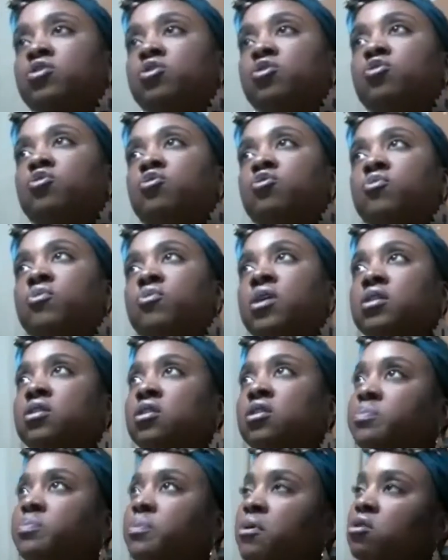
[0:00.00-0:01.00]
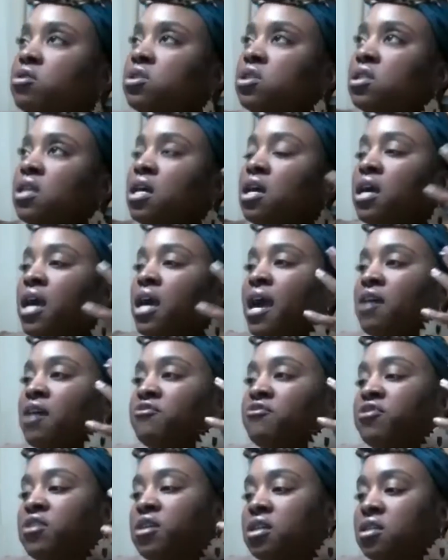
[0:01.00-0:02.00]
do because this person they
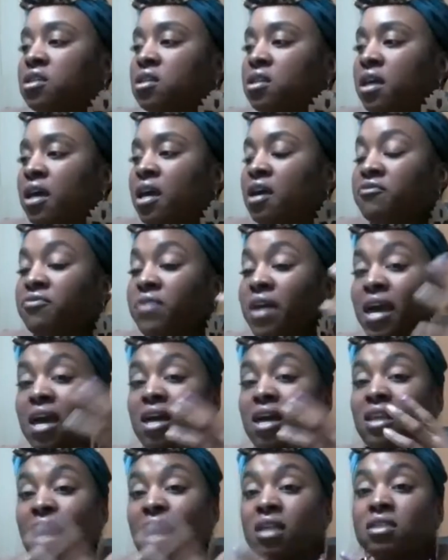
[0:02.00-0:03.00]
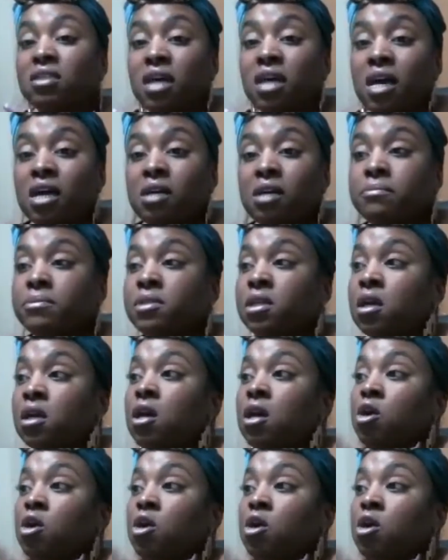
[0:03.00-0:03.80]
have this and they have that a lot of times